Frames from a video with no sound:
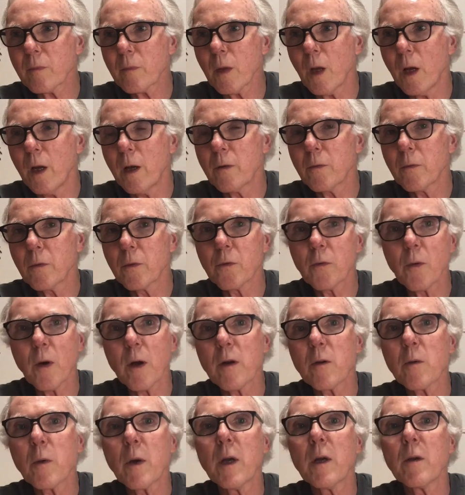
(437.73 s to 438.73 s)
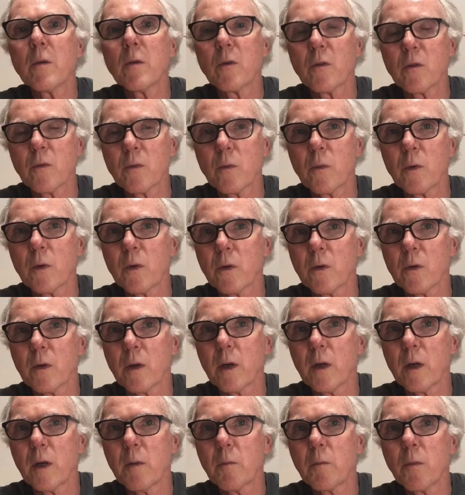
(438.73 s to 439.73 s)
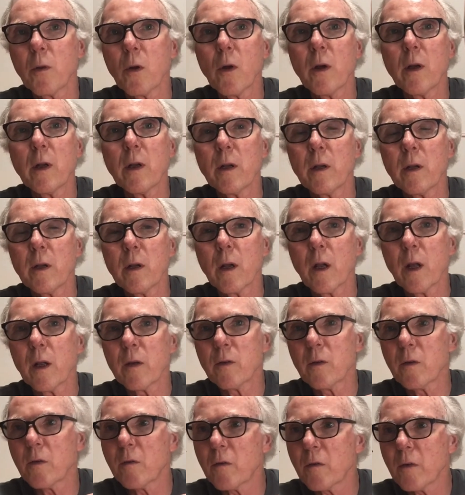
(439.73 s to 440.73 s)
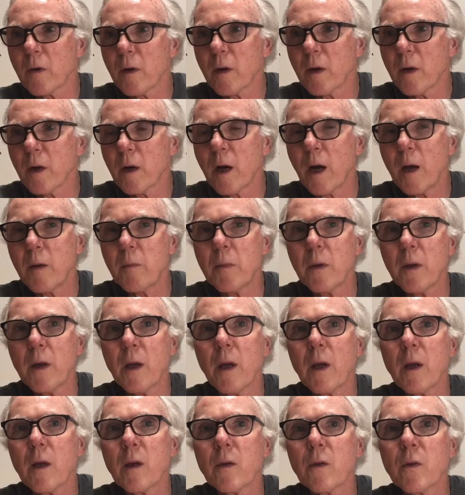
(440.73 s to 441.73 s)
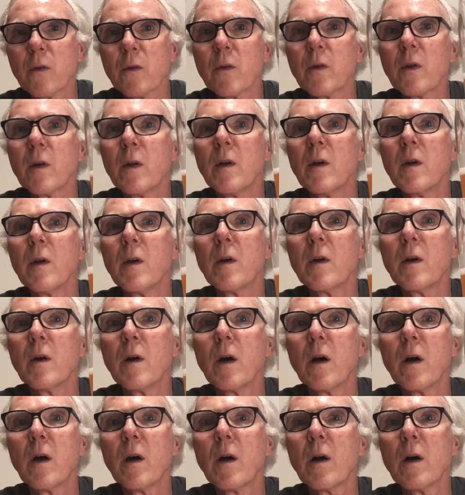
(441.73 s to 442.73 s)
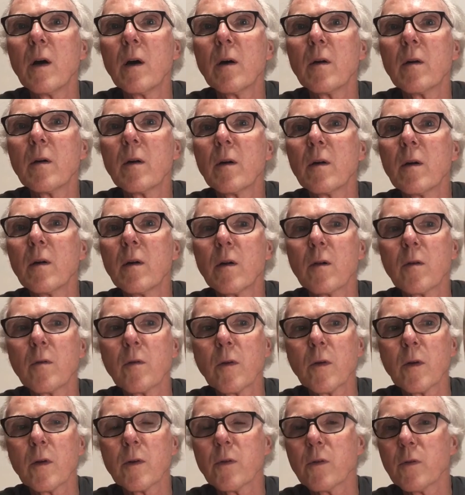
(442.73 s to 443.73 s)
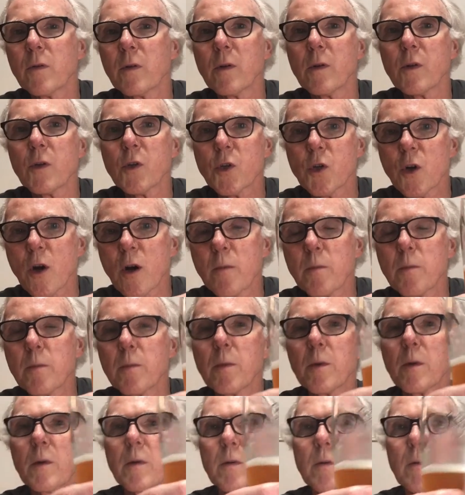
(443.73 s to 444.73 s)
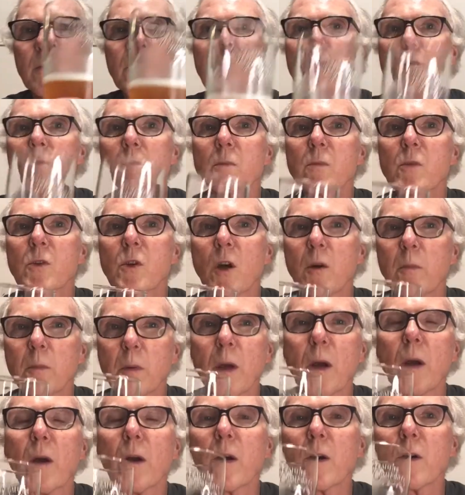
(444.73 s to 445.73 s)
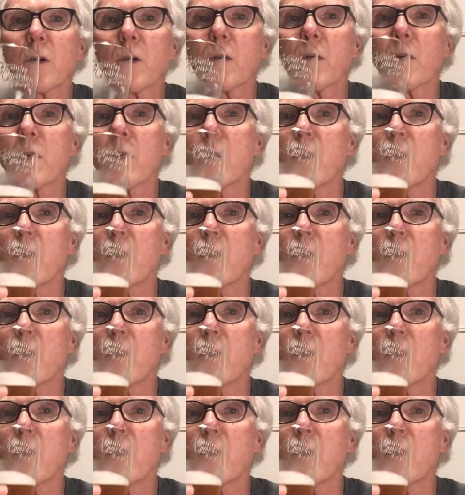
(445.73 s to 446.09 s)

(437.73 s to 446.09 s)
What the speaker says: and was right away was employed in lots of IPAs, you know, for its sharp character.